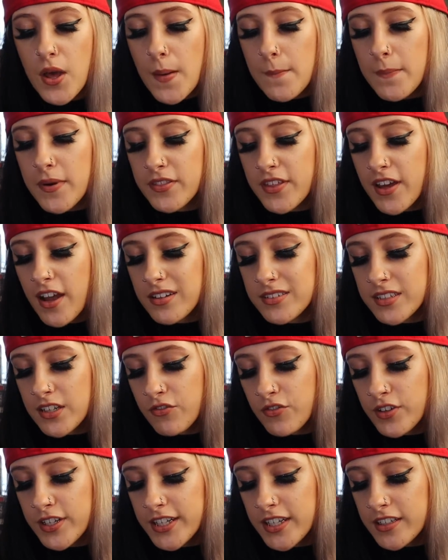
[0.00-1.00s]
But there are
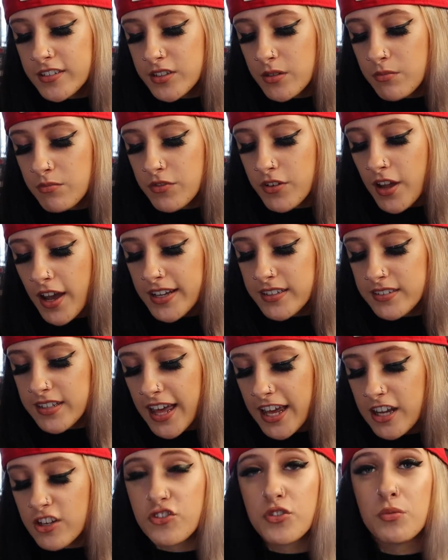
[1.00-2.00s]
definitely some nice
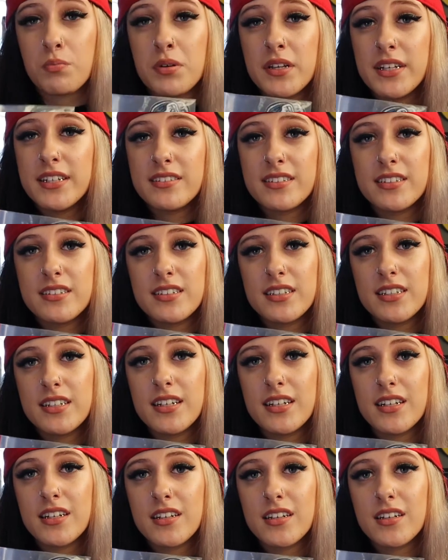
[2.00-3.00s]
extra pieces in
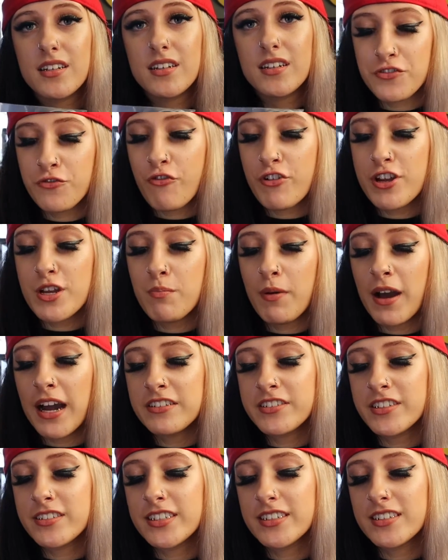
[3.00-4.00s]
here. There's 3
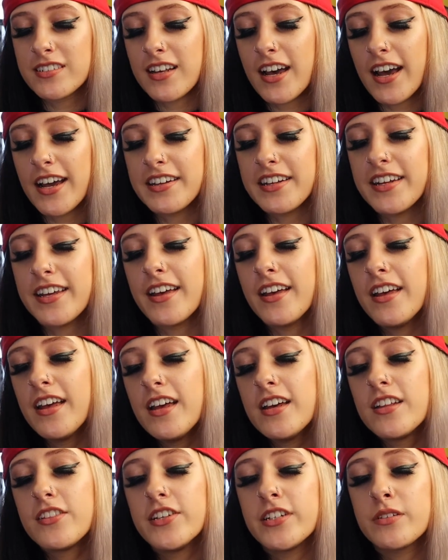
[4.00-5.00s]
patches inside here.
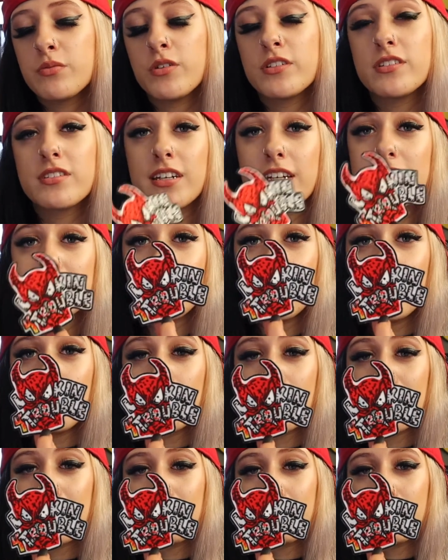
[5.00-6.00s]
This one says
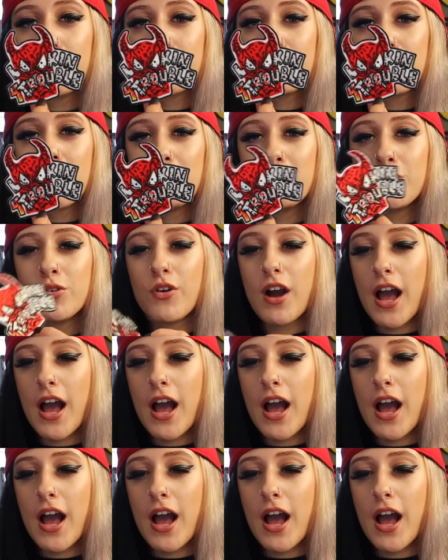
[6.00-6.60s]
looking for trouble.